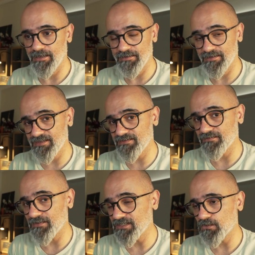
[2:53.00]
This is the
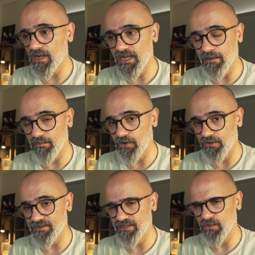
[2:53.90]
reason why I
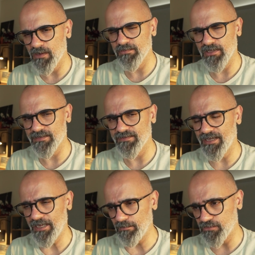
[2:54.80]
bought the OnePlus
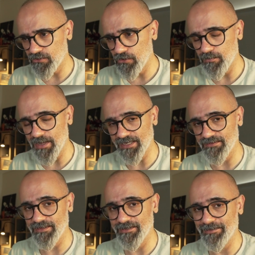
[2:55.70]
8 Pro back
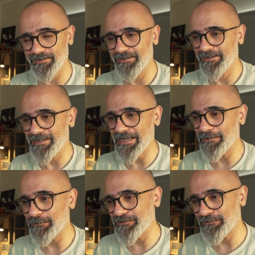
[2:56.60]
then.
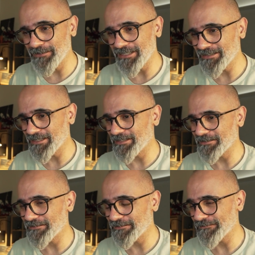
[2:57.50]
And with the
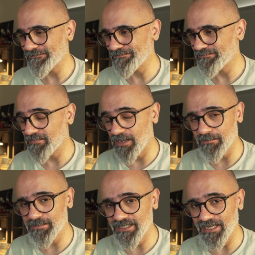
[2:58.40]
recent
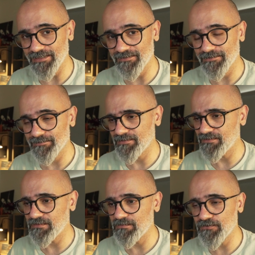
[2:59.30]
update, they
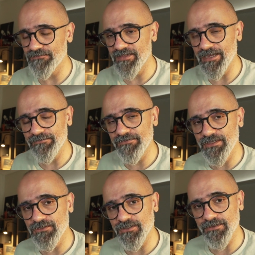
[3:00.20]
removed that
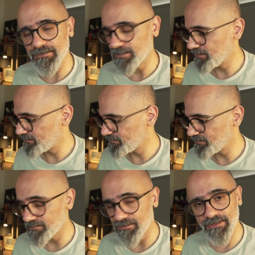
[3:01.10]
feature and
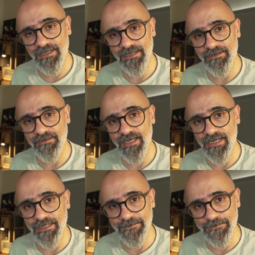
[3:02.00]
I started getting
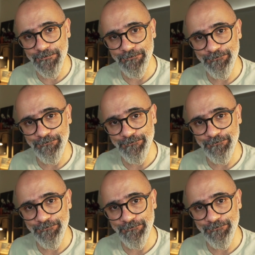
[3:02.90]
headaches.